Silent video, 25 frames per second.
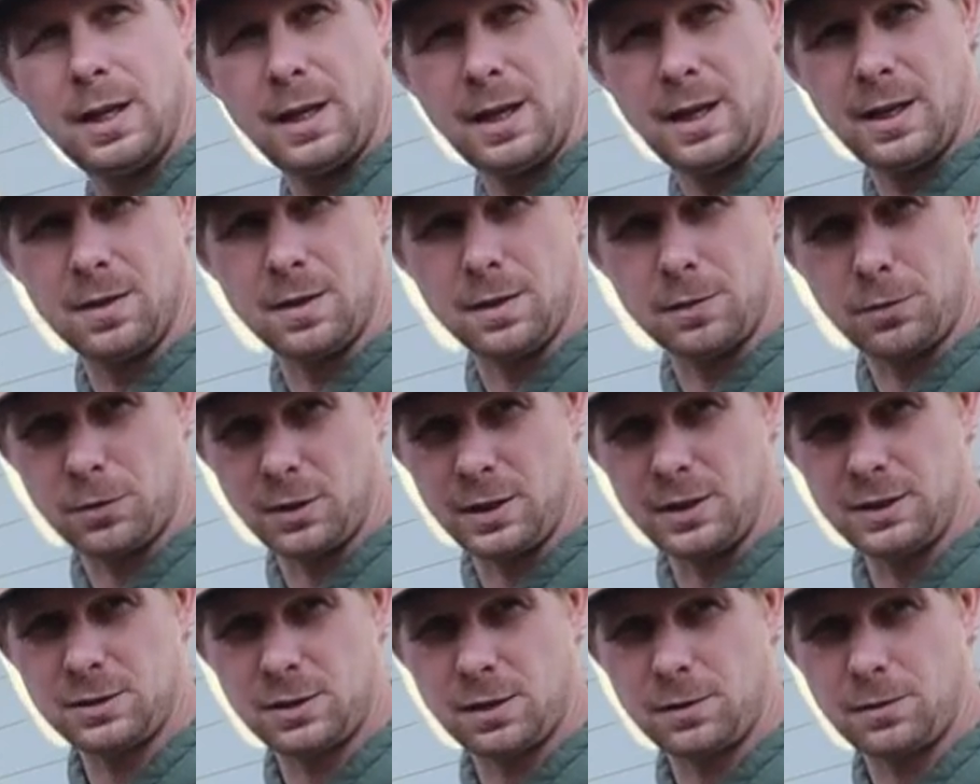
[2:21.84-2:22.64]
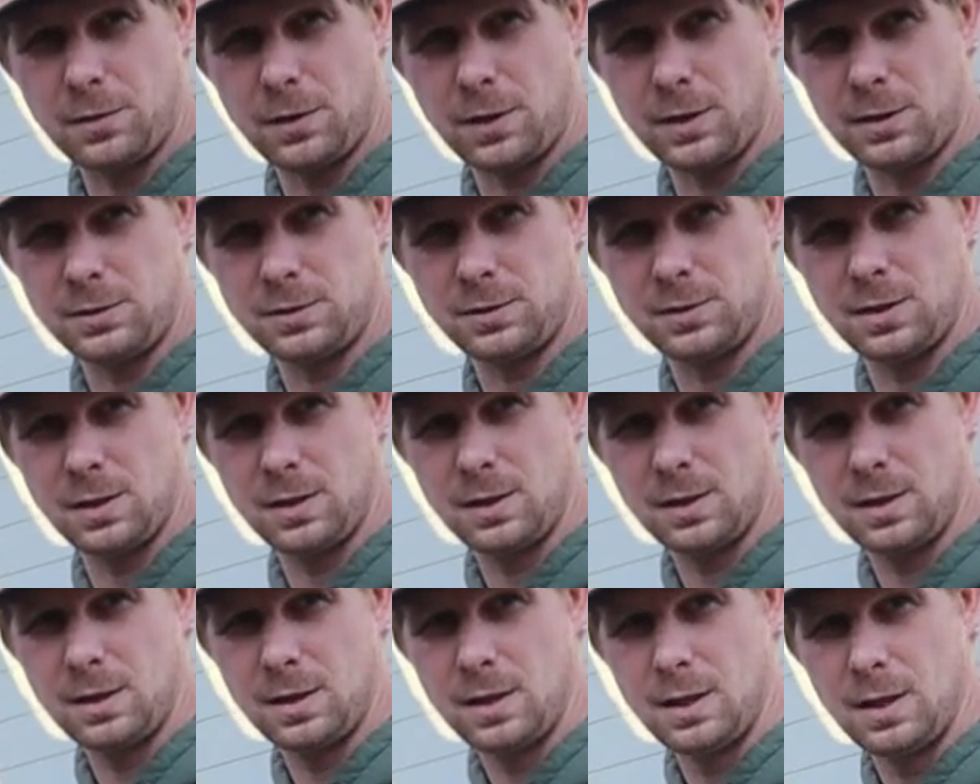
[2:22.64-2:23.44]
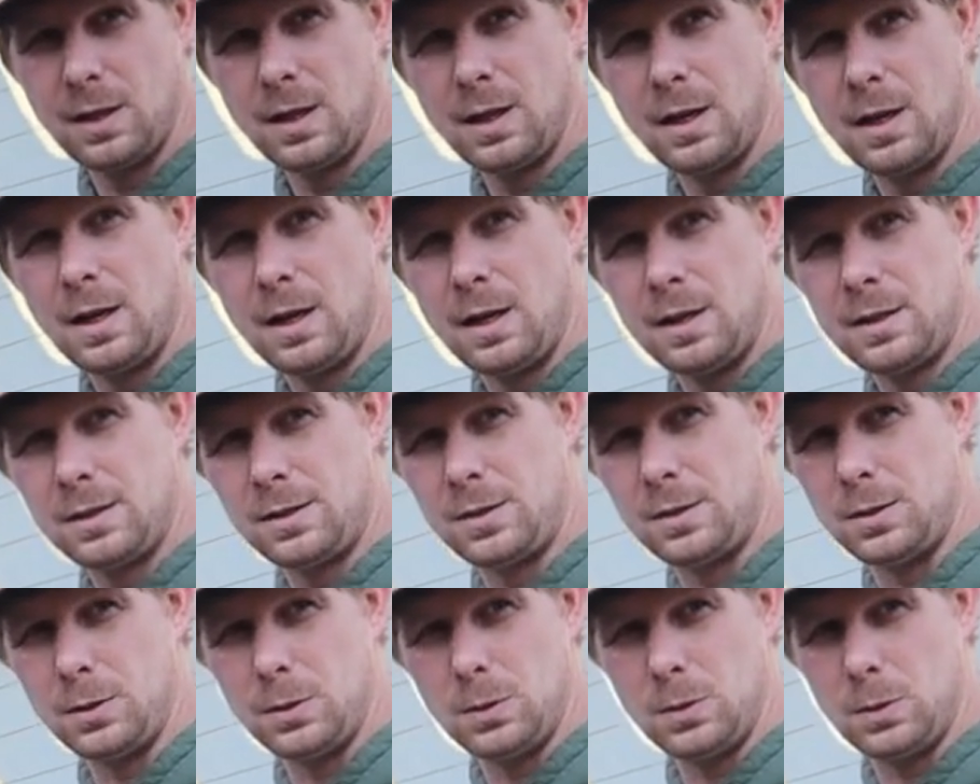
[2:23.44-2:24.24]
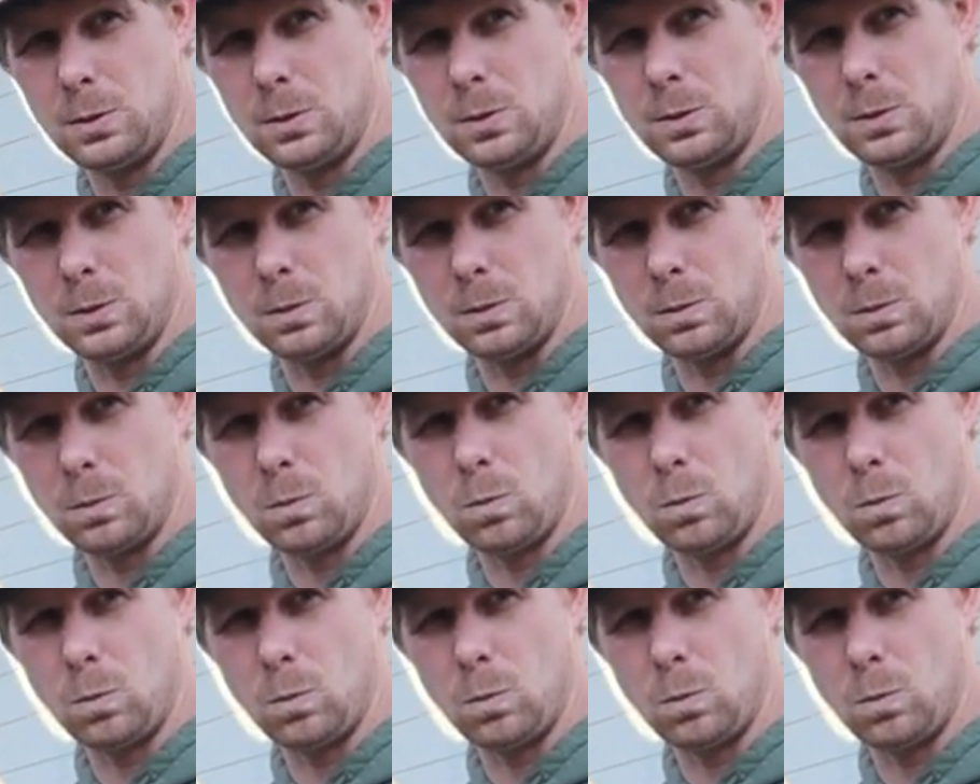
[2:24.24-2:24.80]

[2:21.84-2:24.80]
in the freezer first to